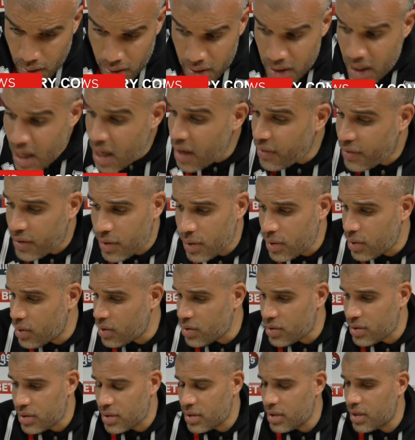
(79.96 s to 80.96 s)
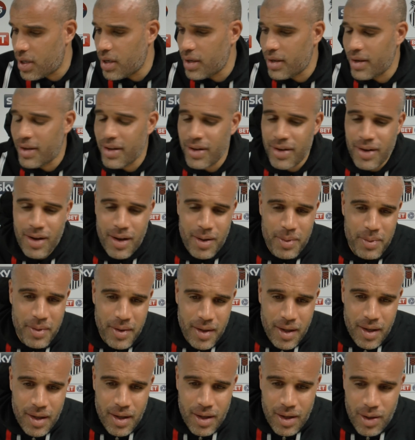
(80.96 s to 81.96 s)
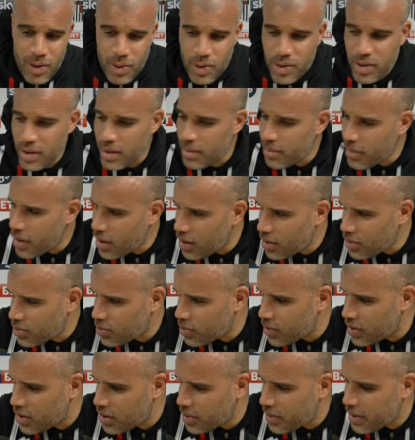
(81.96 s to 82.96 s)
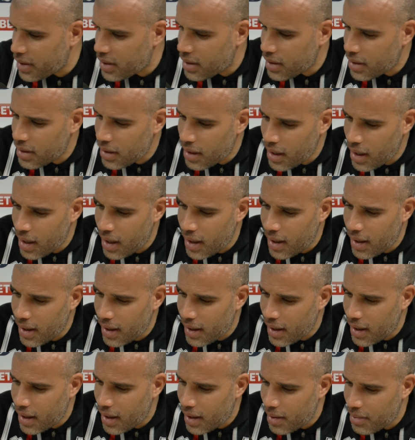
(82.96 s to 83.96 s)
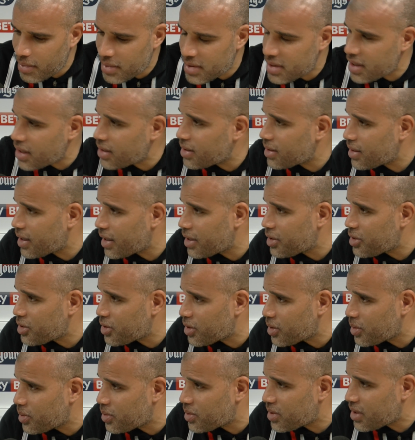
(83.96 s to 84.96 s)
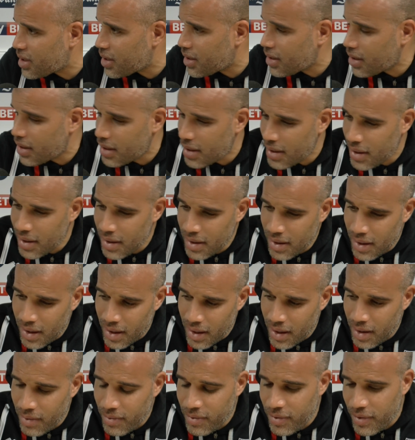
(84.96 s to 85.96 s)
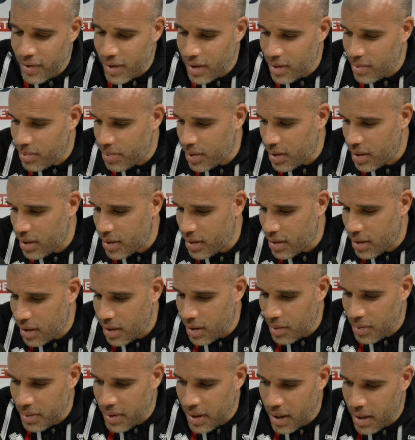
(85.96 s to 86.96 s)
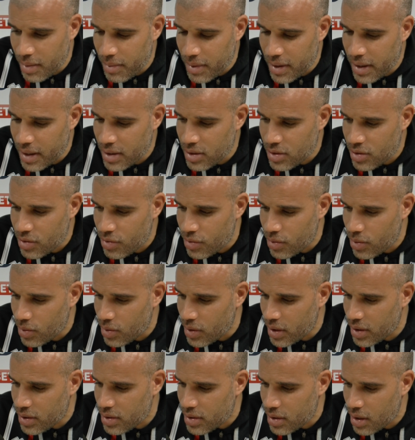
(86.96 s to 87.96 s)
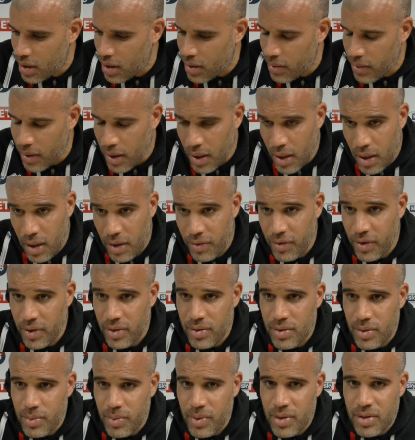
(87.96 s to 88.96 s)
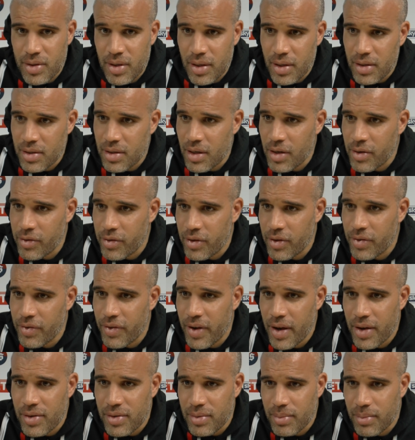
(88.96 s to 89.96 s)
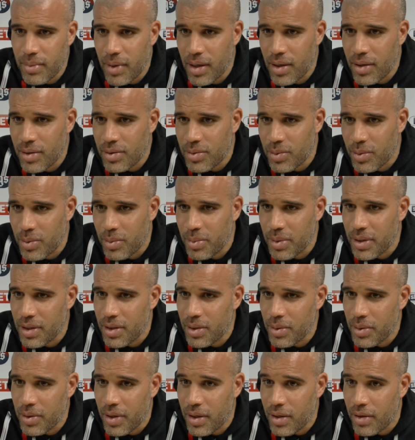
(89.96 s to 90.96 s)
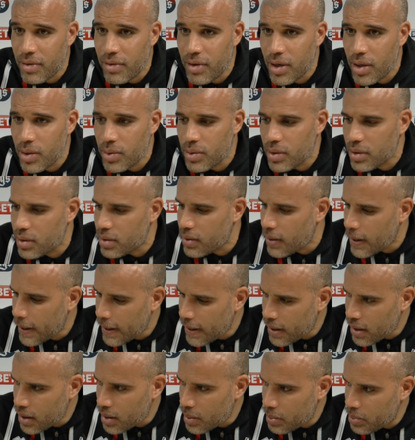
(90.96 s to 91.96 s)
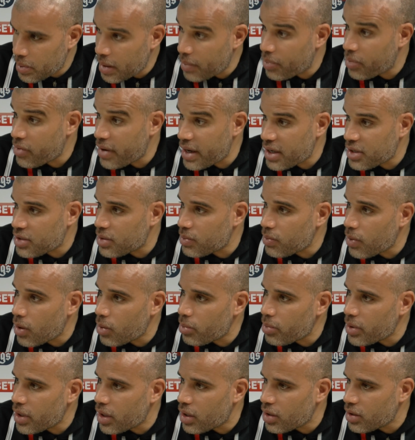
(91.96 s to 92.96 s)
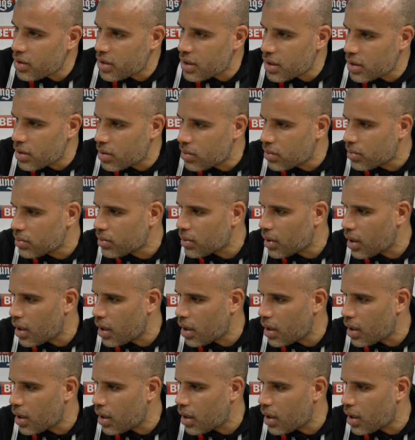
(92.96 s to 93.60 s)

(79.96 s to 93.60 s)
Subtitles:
Yeah, of course. You know, look at the miles we're doing Saturday, Tuesday, and then followed by the home game against Crawley. So I think someone said it's over 1,000 miles we'll be doing on the road, and preparation won't be ideal.